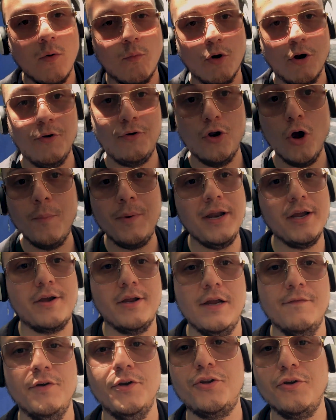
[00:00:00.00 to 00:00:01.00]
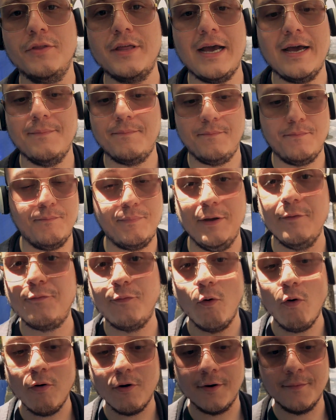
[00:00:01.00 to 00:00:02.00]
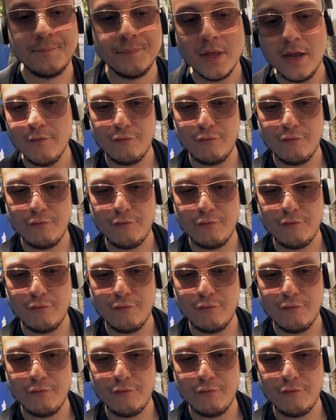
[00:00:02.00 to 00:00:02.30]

where nobody could ever do that before.